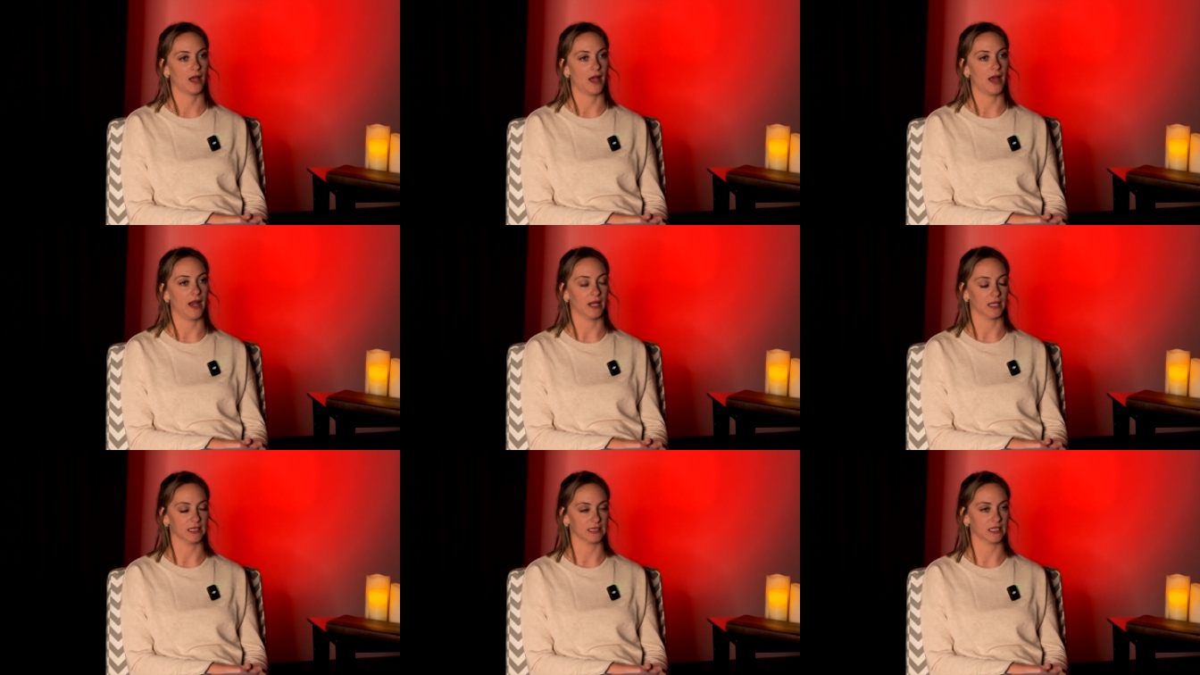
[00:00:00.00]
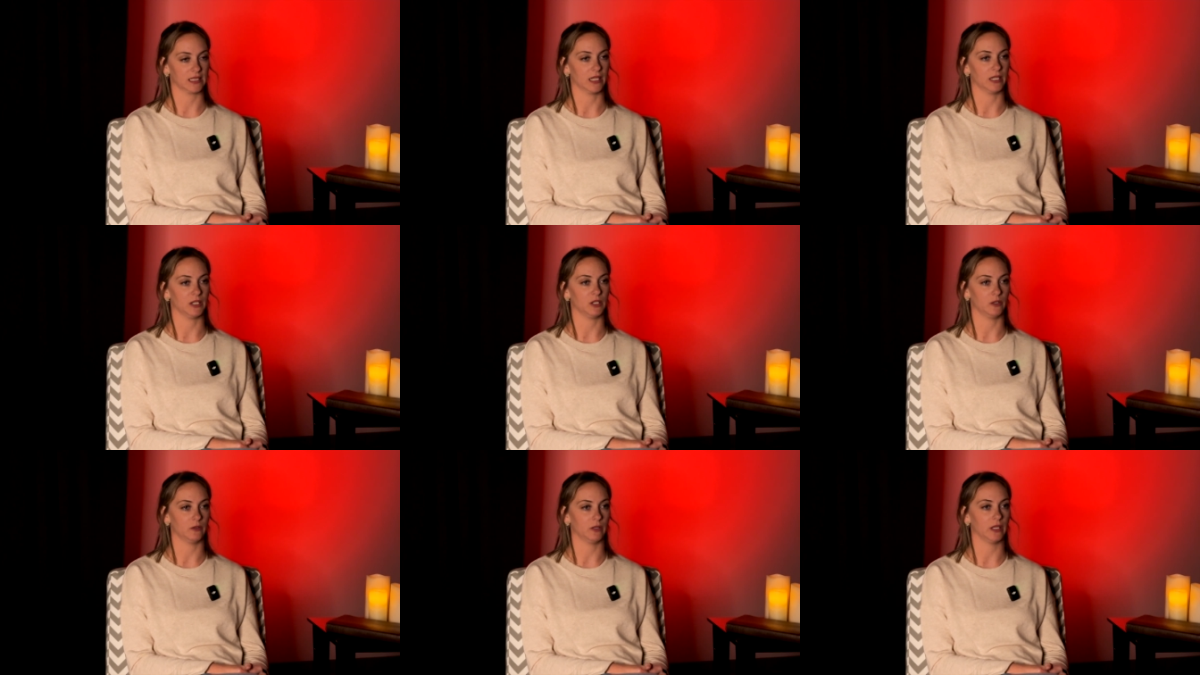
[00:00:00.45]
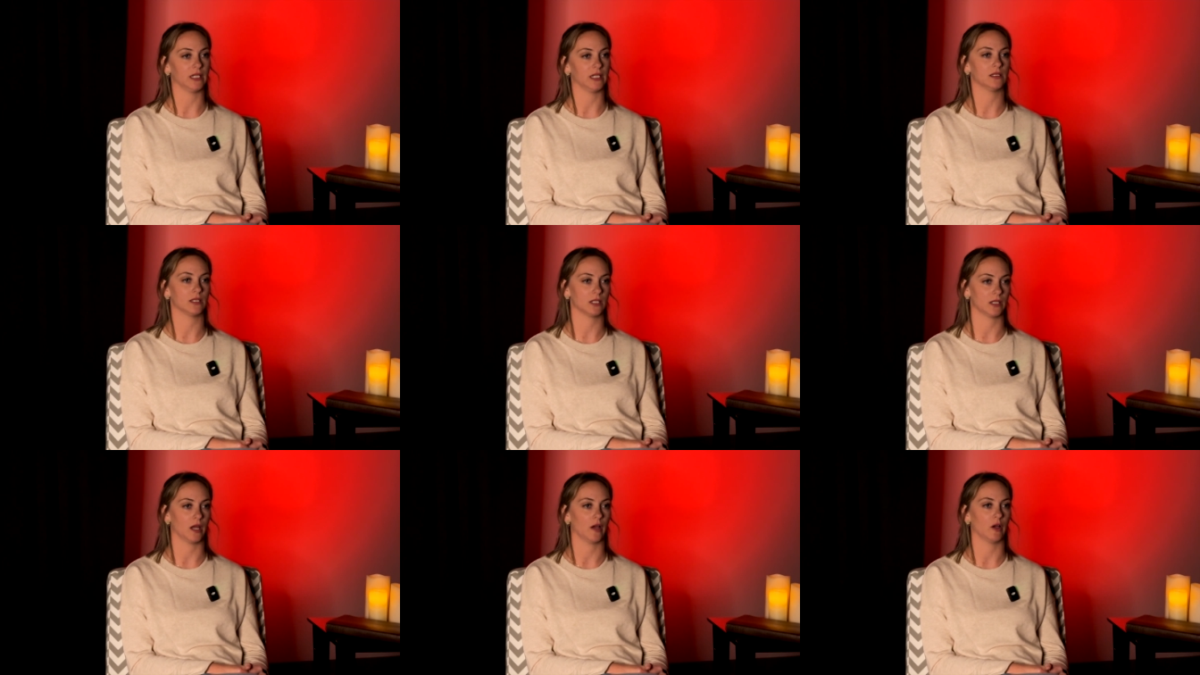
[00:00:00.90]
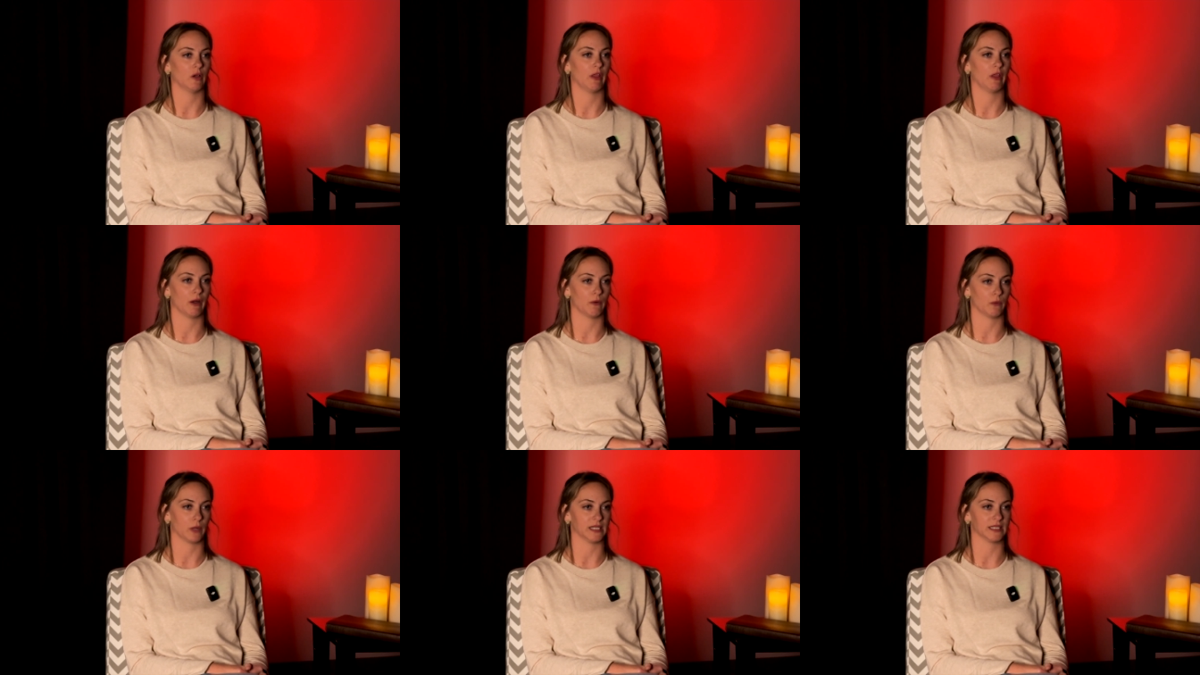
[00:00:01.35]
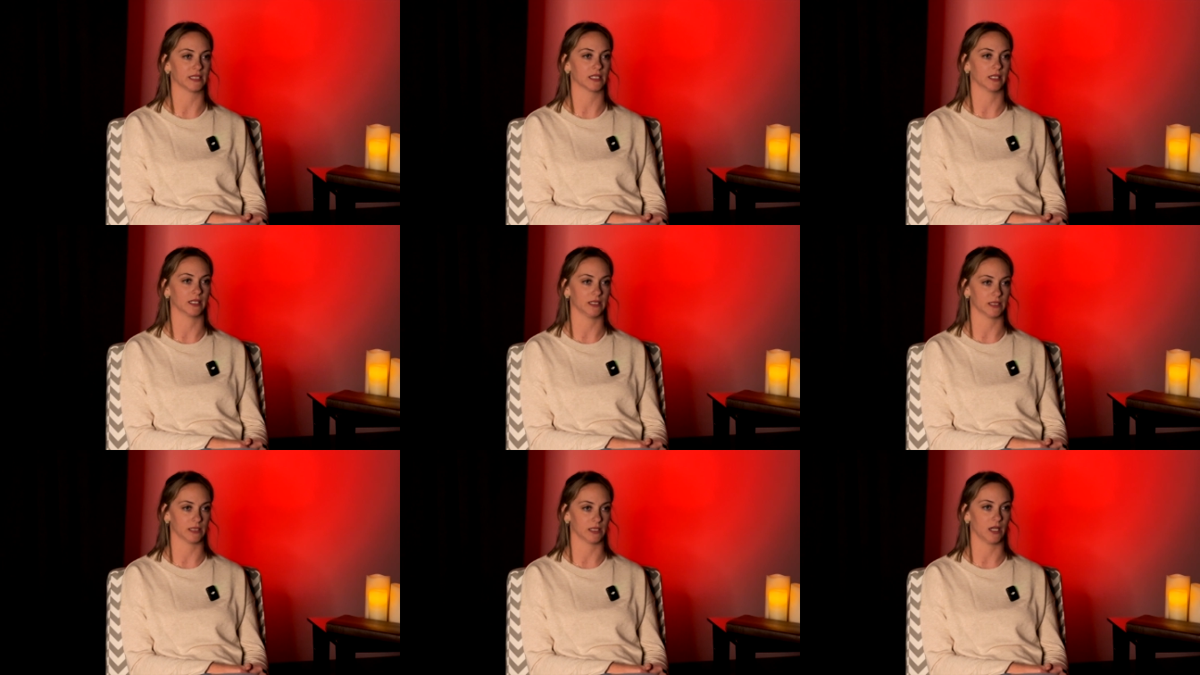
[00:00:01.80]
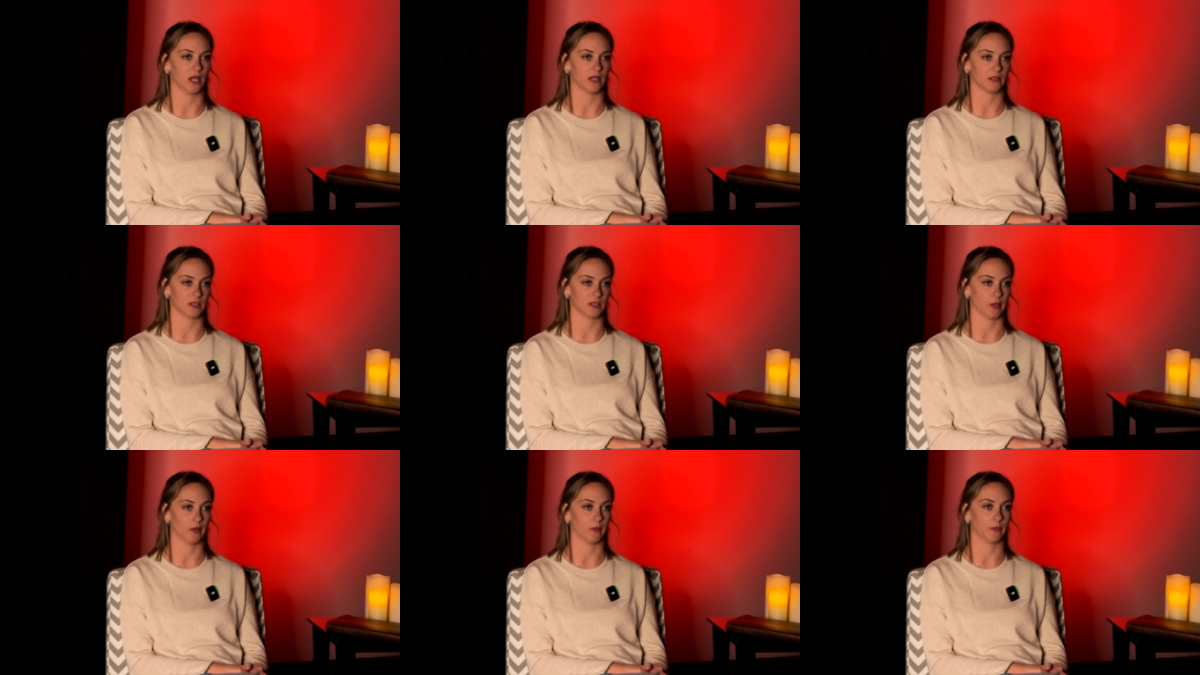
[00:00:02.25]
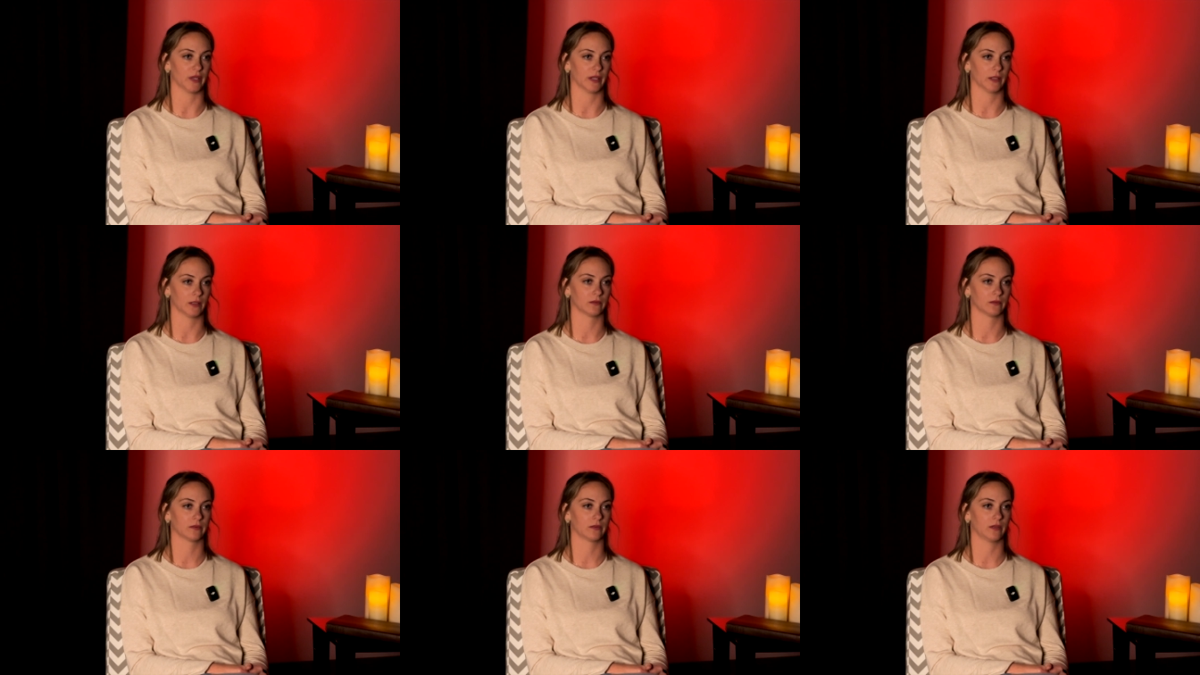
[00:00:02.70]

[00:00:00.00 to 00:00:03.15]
And I said, you need to know that Wesley is not sober,